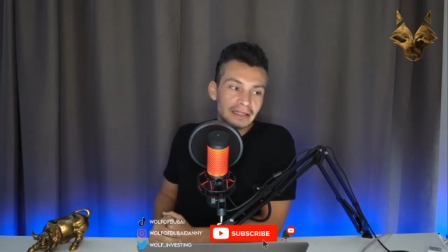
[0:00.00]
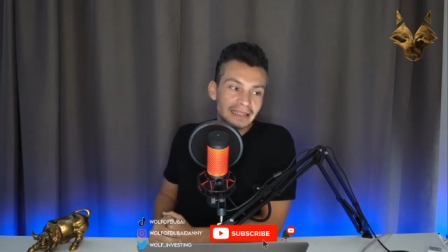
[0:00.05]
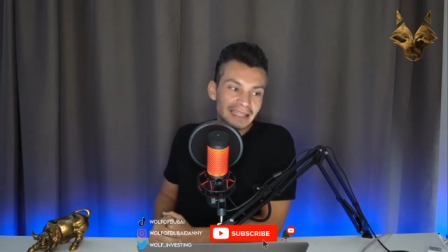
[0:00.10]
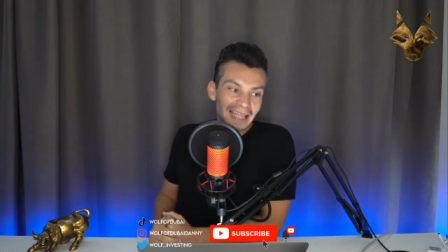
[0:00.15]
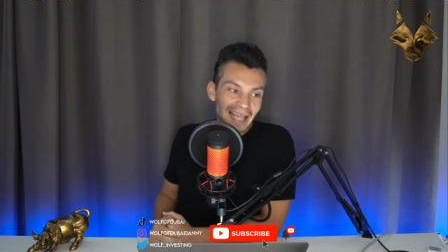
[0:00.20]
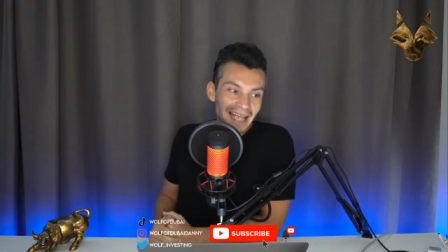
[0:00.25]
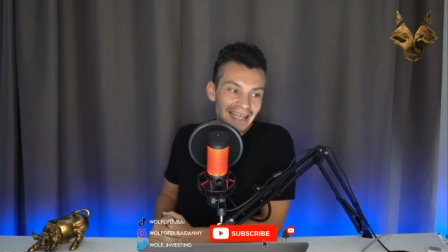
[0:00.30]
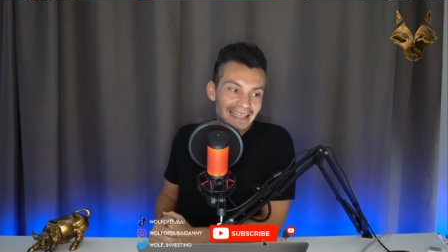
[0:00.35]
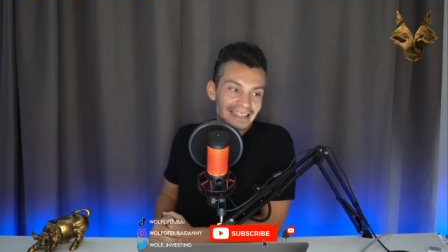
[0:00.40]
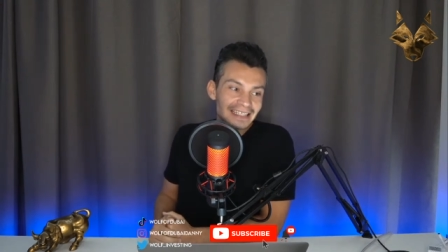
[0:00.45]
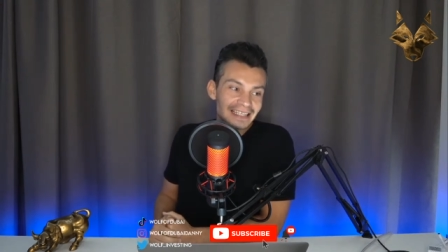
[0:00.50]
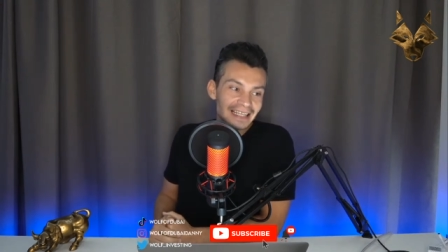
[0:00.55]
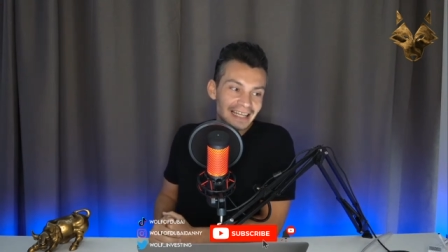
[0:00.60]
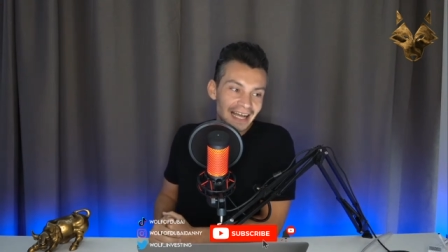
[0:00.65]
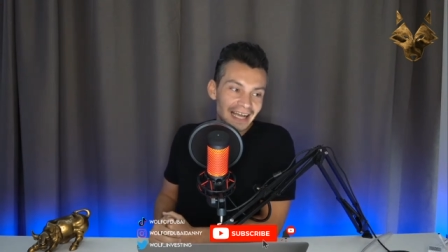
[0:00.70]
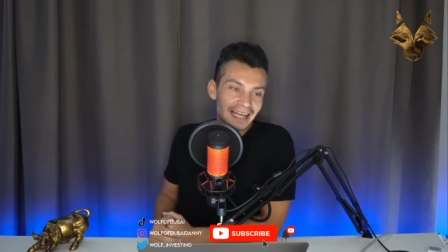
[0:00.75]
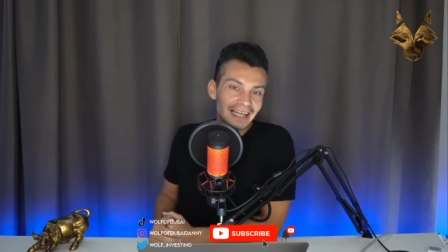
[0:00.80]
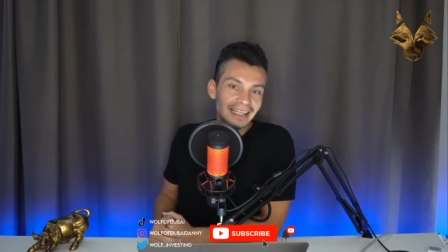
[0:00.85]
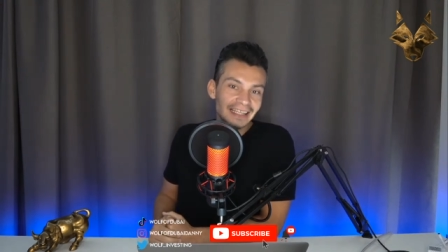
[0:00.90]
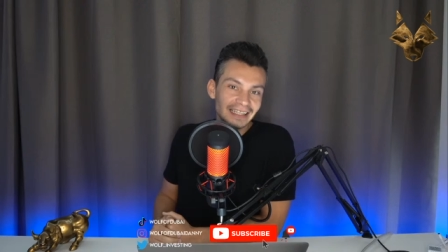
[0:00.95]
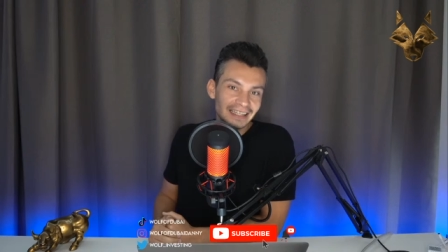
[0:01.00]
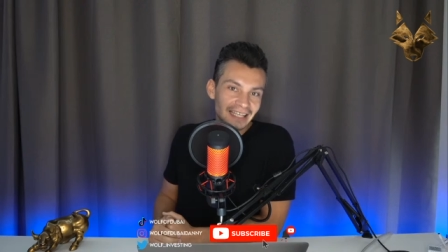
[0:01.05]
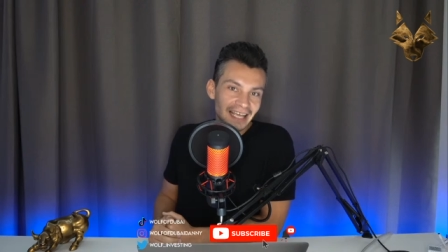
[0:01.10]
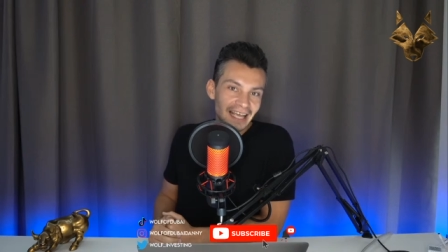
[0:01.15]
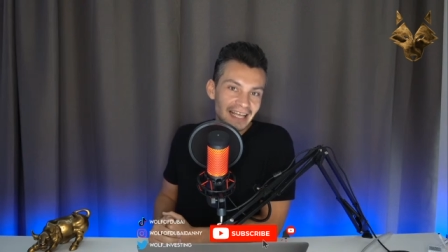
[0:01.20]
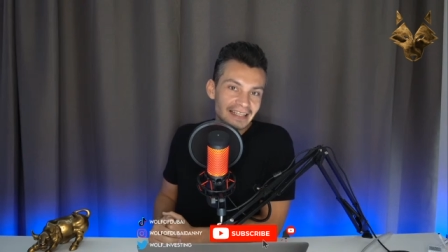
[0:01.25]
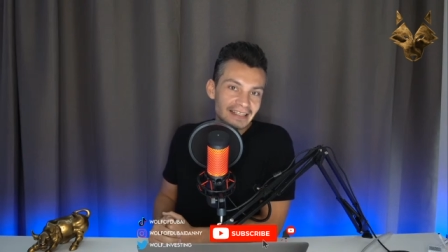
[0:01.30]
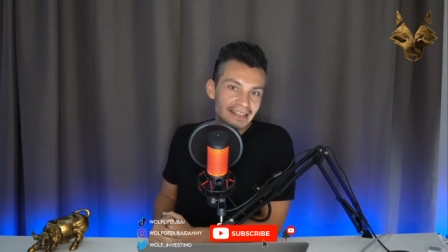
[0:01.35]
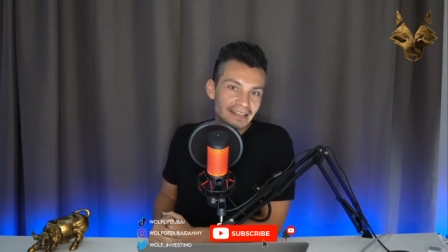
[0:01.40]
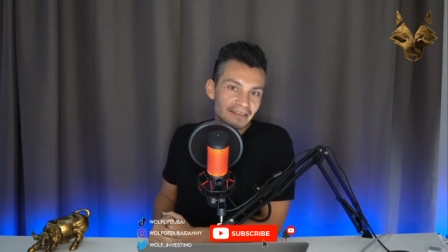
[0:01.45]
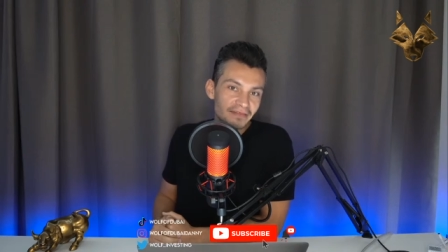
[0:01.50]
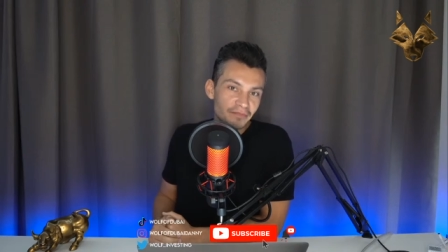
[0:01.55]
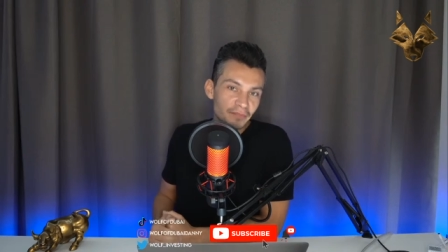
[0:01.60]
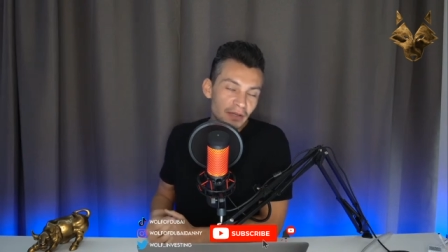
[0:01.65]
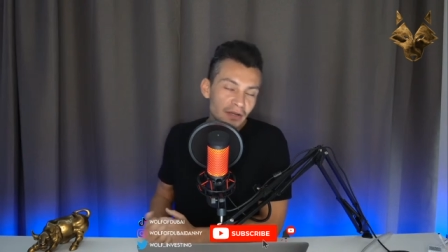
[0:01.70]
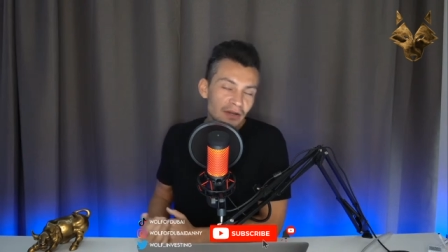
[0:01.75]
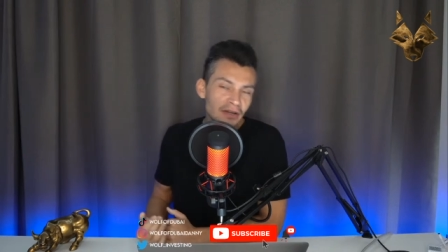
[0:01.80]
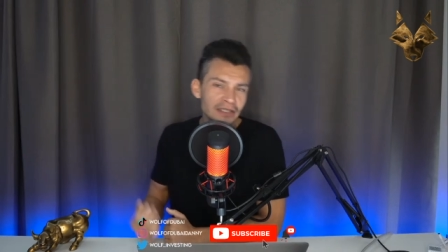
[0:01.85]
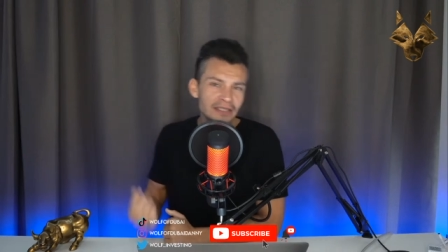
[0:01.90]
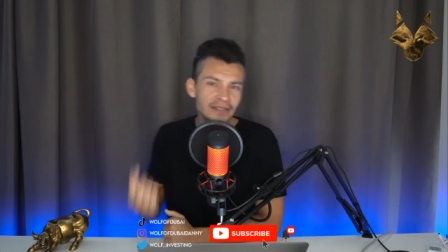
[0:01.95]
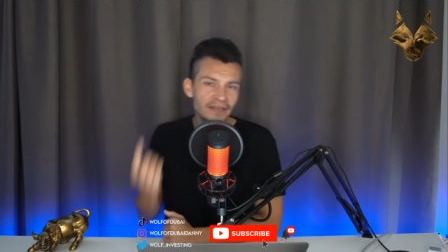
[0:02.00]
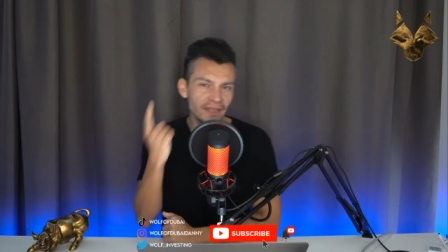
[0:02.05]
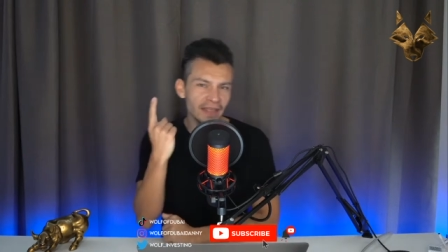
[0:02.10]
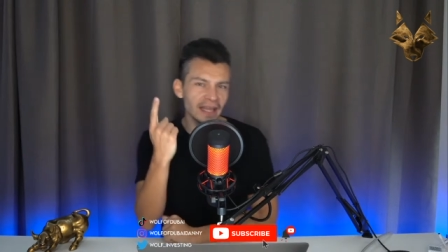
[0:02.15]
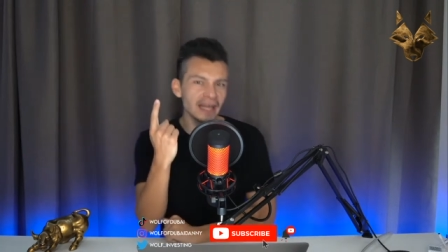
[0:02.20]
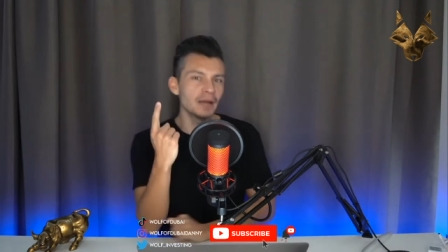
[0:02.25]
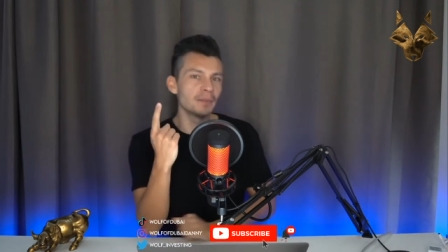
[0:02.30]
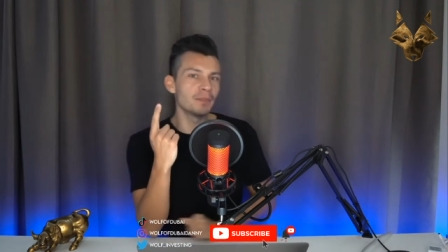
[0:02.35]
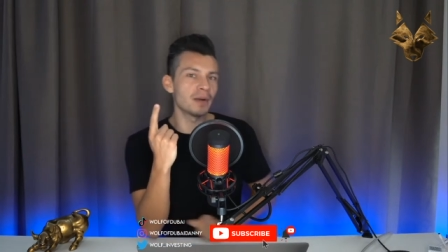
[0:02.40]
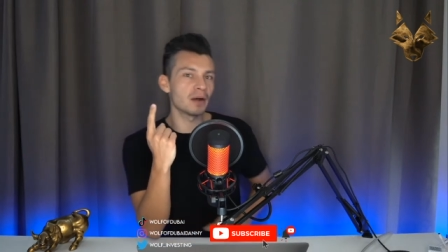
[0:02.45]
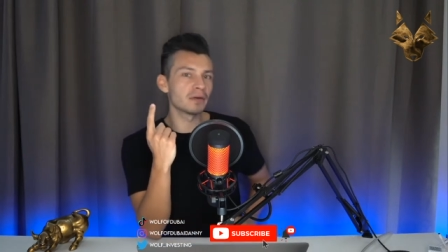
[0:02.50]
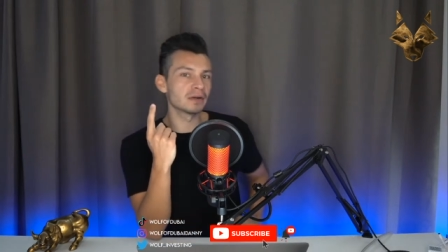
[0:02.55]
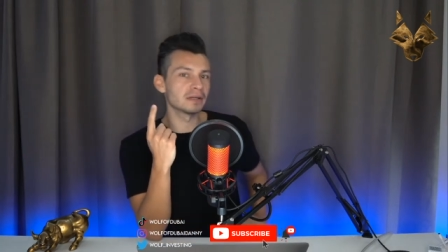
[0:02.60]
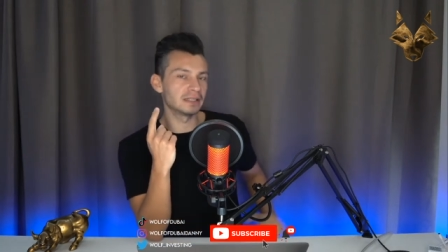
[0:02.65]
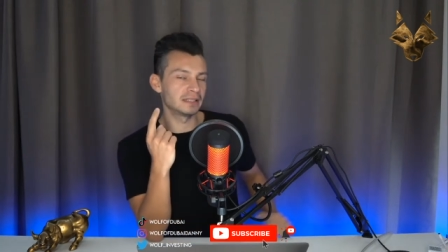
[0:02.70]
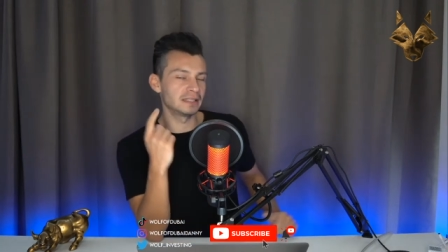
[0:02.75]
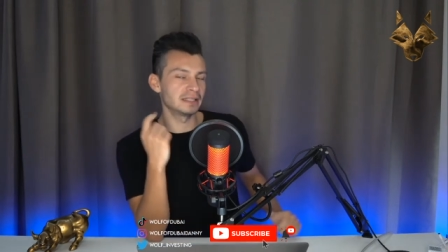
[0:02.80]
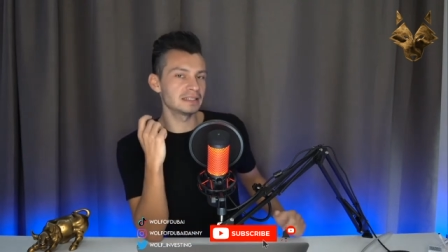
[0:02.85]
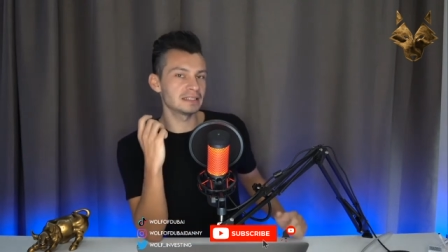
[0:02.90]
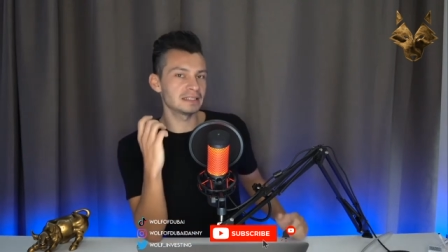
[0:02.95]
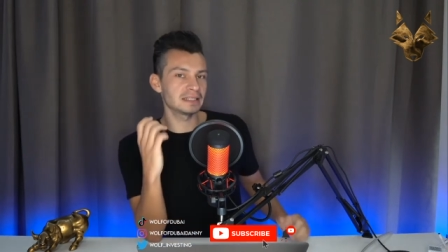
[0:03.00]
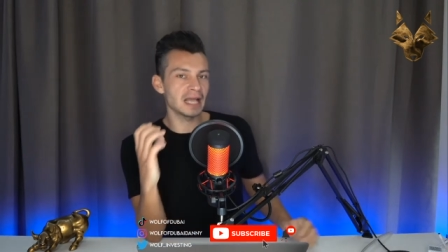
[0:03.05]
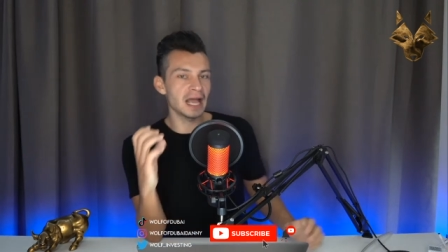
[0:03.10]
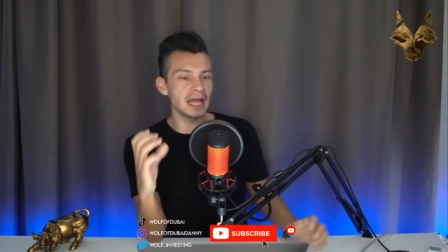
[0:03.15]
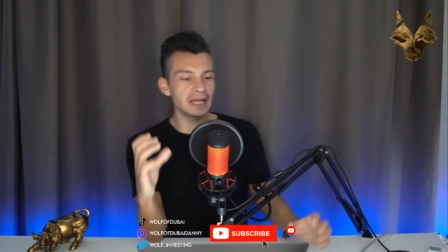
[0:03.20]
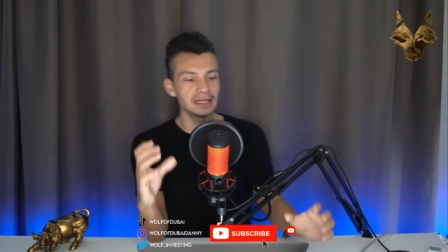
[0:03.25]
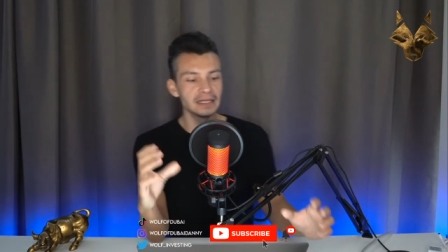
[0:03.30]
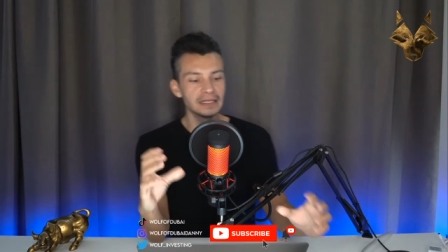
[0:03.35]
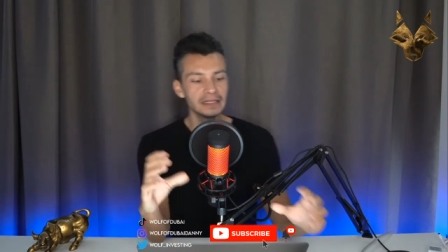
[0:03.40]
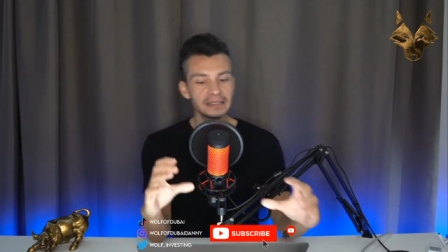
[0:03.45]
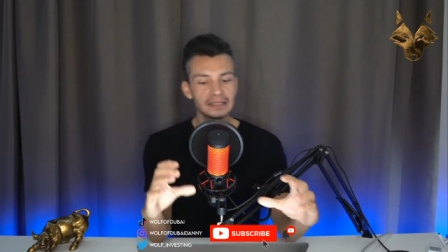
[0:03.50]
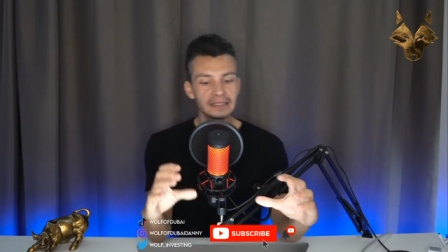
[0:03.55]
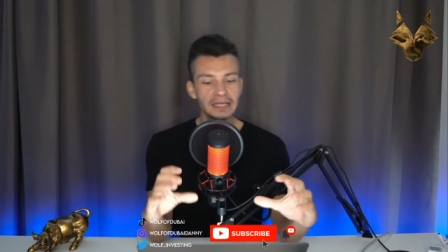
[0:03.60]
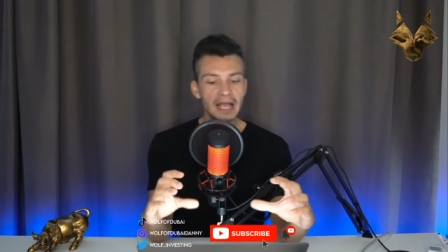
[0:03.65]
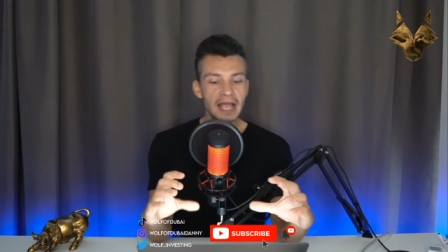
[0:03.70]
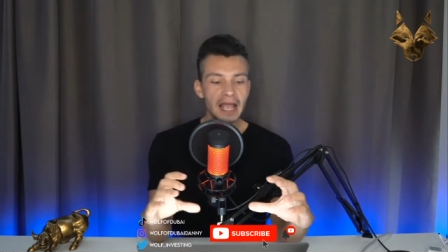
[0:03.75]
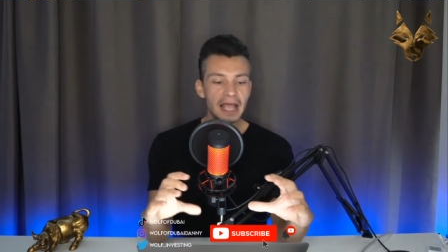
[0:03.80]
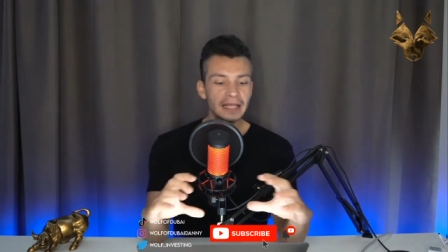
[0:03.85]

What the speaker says: Tesla intensive. Because think about it, these tunnels